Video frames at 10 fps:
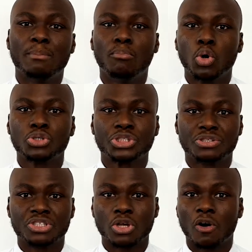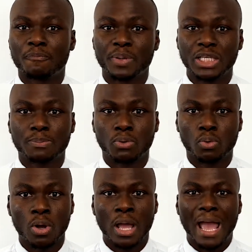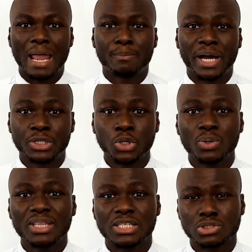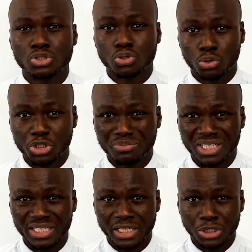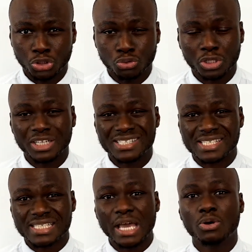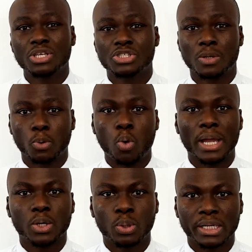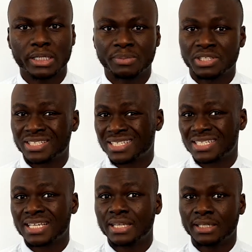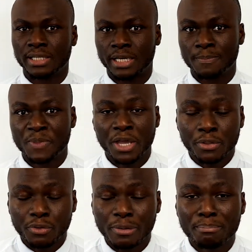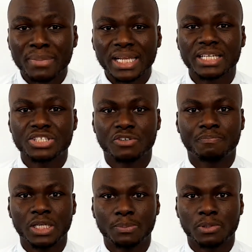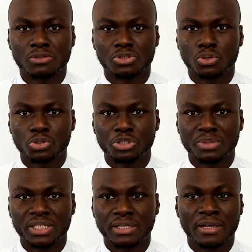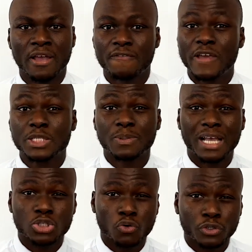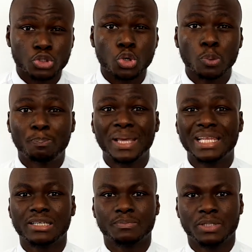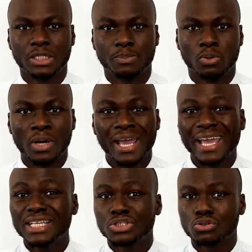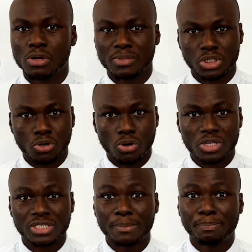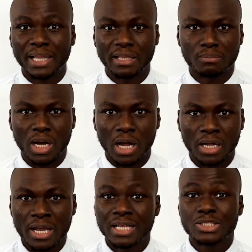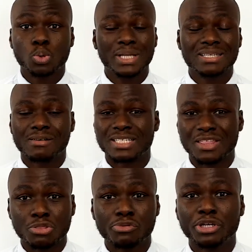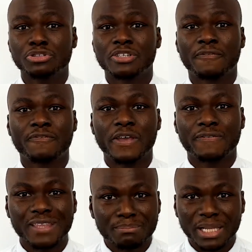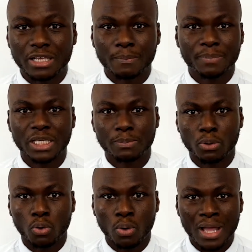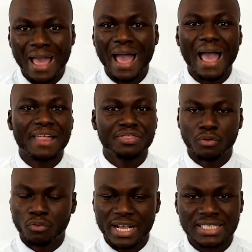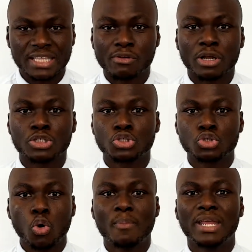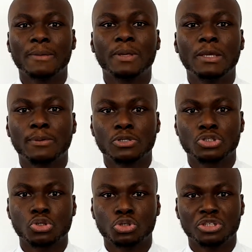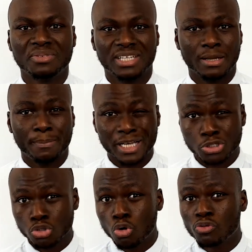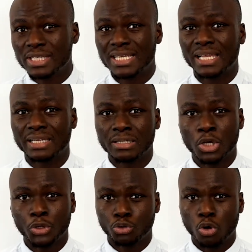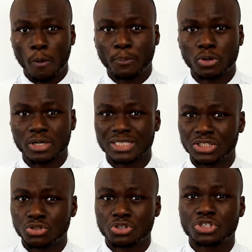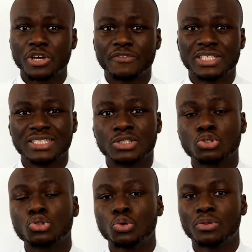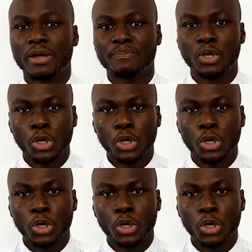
emotions of people. And by doing this on social media, you can scale this up quite quickly because, as I said earlier, there are millions of people on social media. Facebook has over 2 billion people, Instagram has crossed the billion mark, Twitter has 300. 150 million people and the rest. There are so many people on social media. By storytelling your products and your services to them,